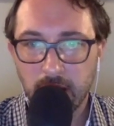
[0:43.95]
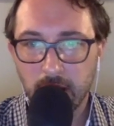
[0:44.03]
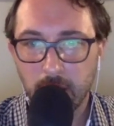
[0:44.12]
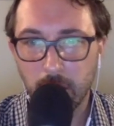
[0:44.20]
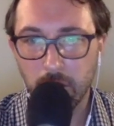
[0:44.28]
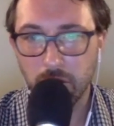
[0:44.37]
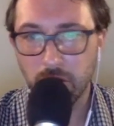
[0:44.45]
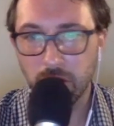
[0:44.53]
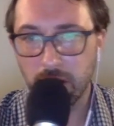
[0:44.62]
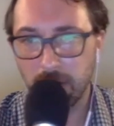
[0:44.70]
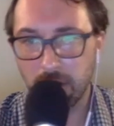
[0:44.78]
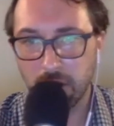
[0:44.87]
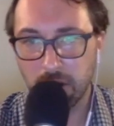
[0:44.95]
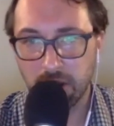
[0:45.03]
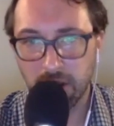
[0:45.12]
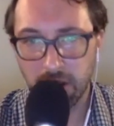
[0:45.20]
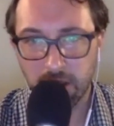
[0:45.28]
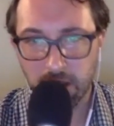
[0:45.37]
with nutrient
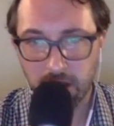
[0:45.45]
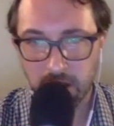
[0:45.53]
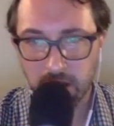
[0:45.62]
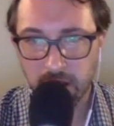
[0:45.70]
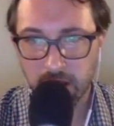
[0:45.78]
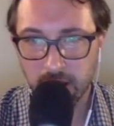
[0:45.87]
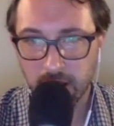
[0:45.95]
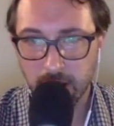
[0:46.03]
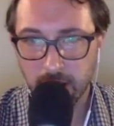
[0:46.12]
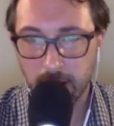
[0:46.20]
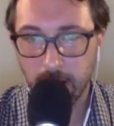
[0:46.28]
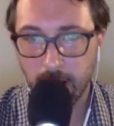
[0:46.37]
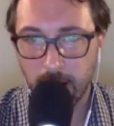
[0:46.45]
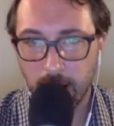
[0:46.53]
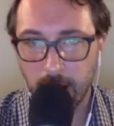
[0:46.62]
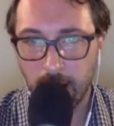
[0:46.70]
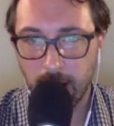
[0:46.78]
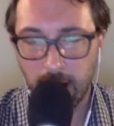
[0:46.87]
deficiencies such as
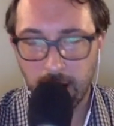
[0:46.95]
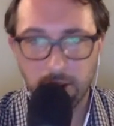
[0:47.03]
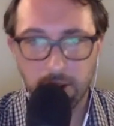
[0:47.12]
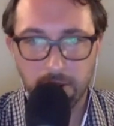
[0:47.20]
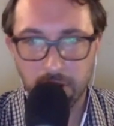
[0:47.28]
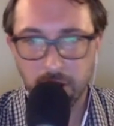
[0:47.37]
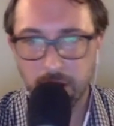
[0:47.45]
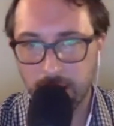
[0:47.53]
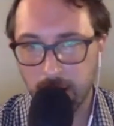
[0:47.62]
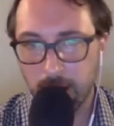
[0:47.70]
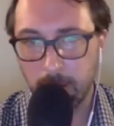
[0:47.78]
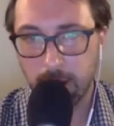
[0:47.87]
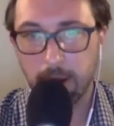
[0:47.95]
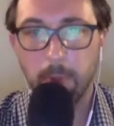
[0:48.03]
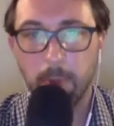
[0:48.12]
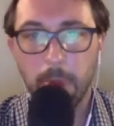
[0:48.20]
uh, iron deficiency anemia.